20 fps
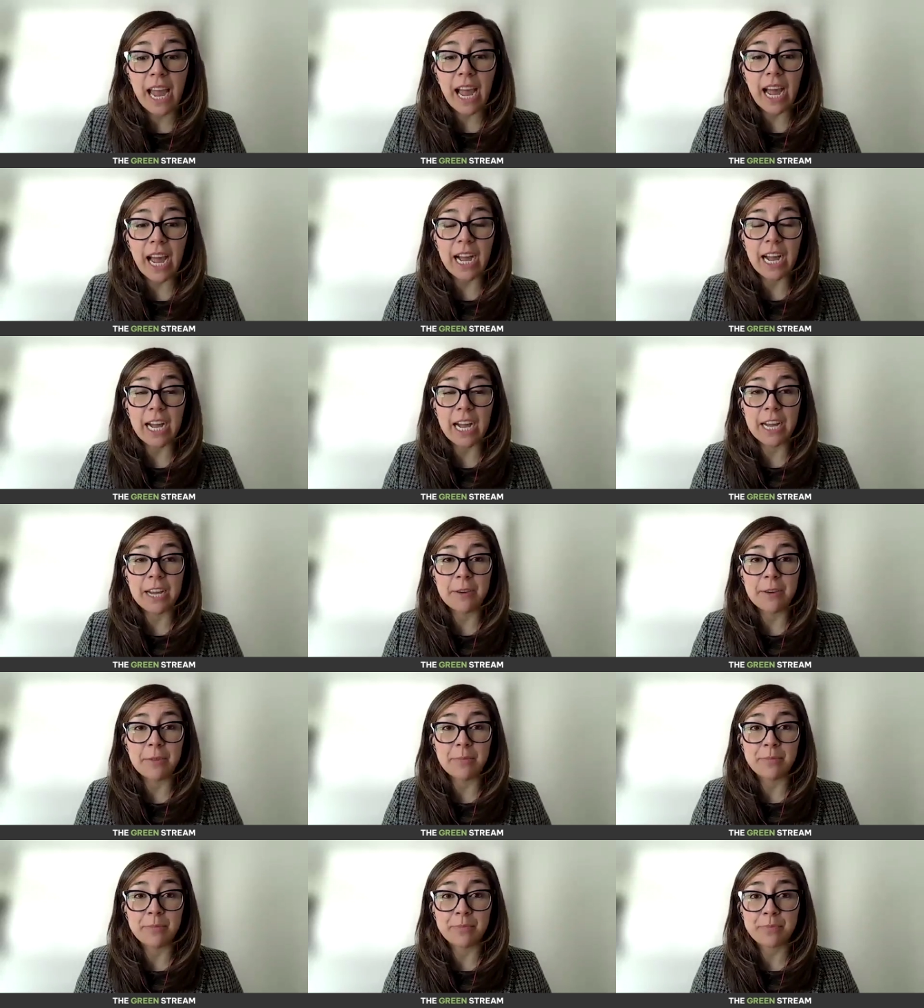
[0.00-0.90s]

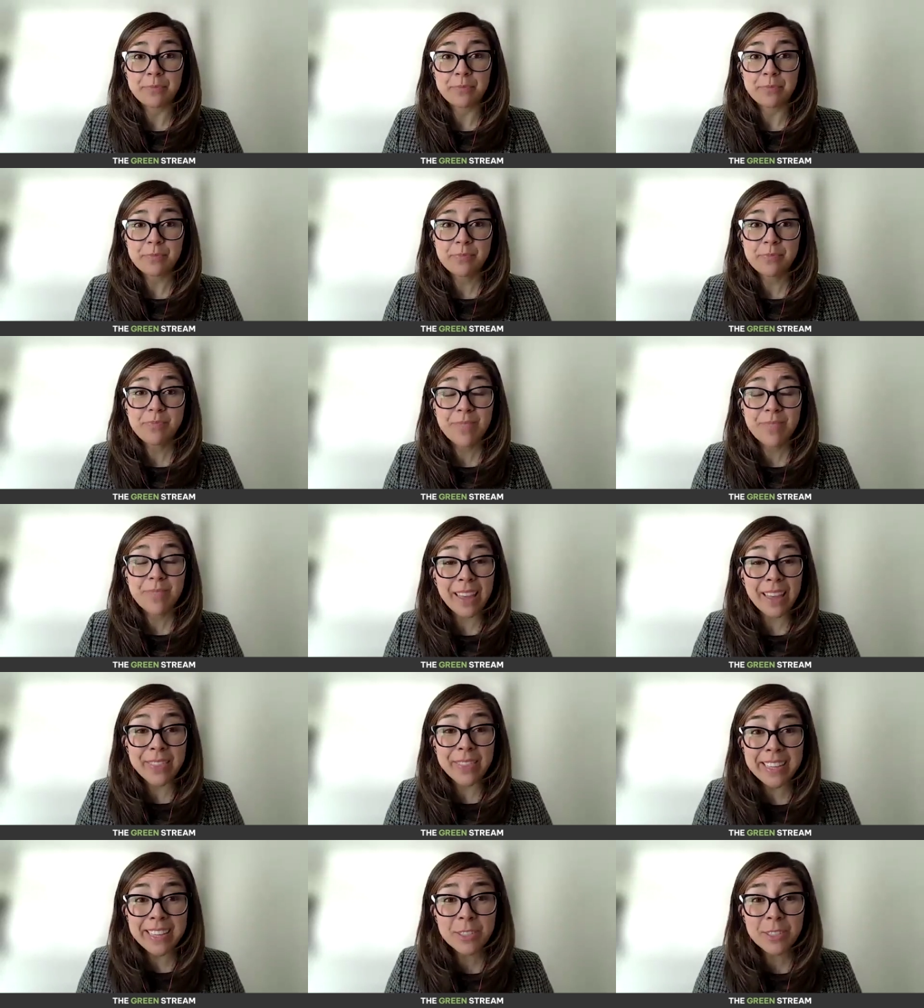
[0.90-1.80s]
Um,
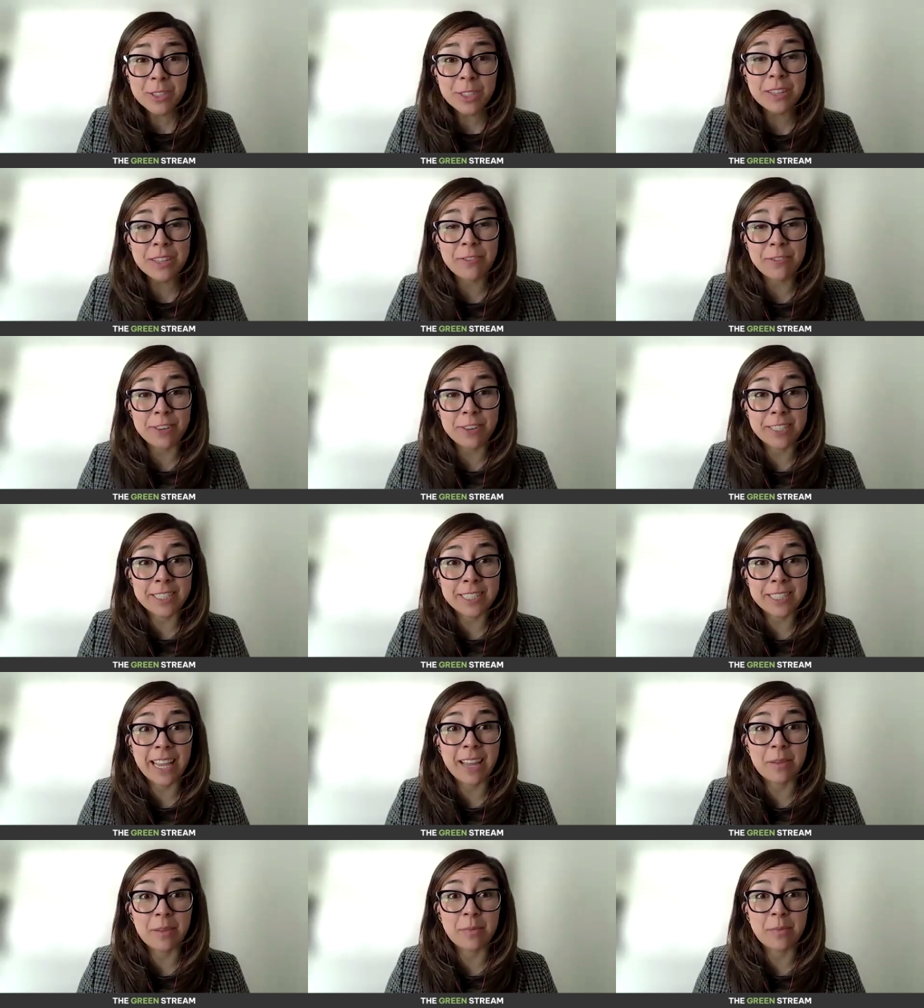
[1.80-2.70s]
that's just the first
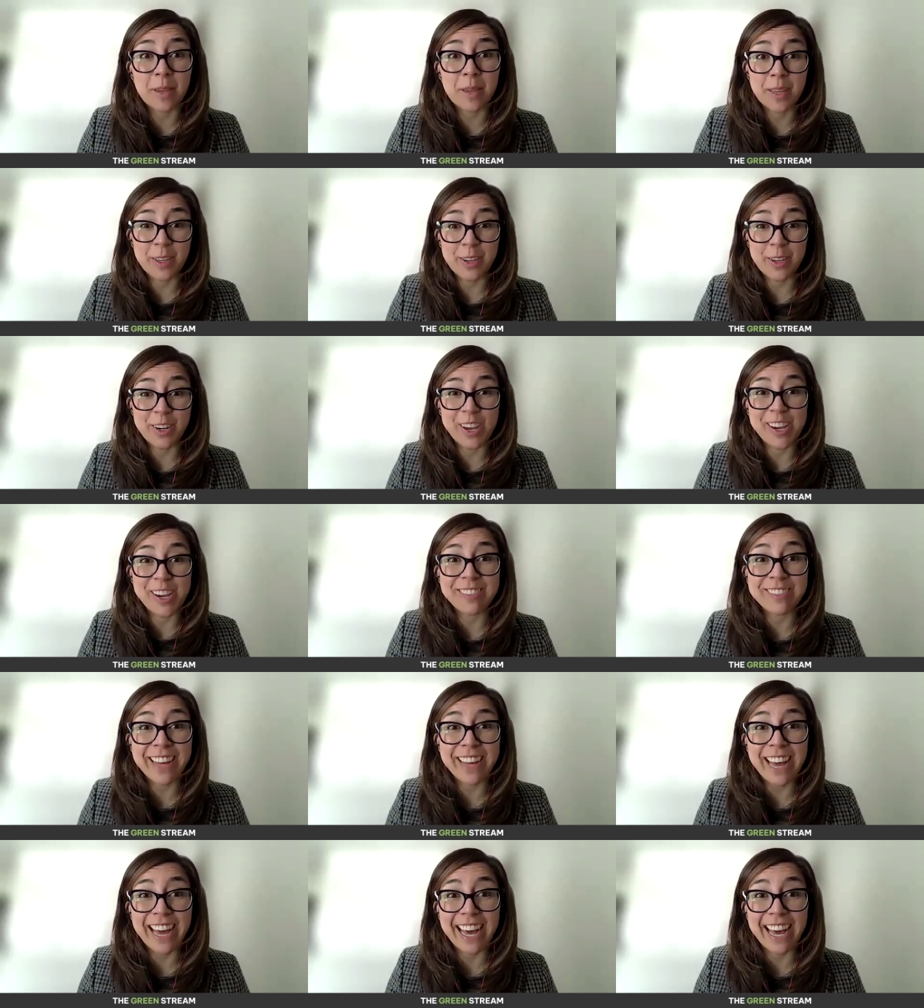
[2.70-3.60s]
step, you
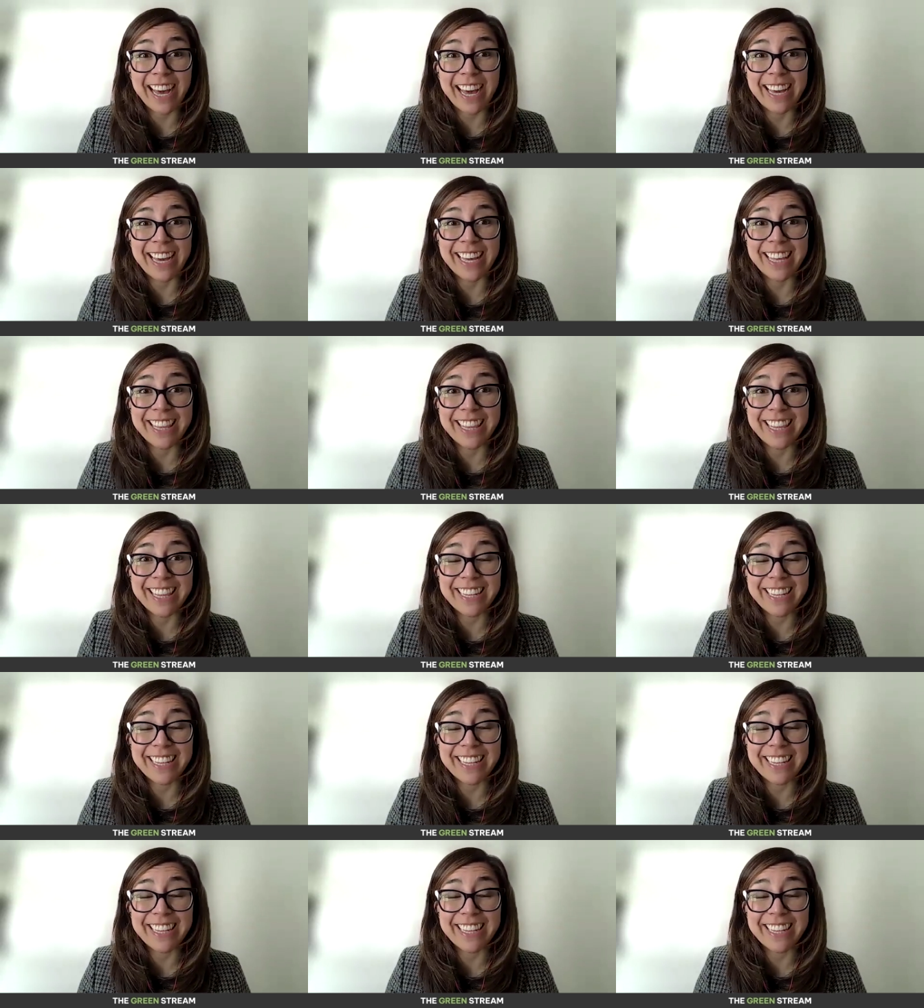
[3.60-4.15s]
know, uh,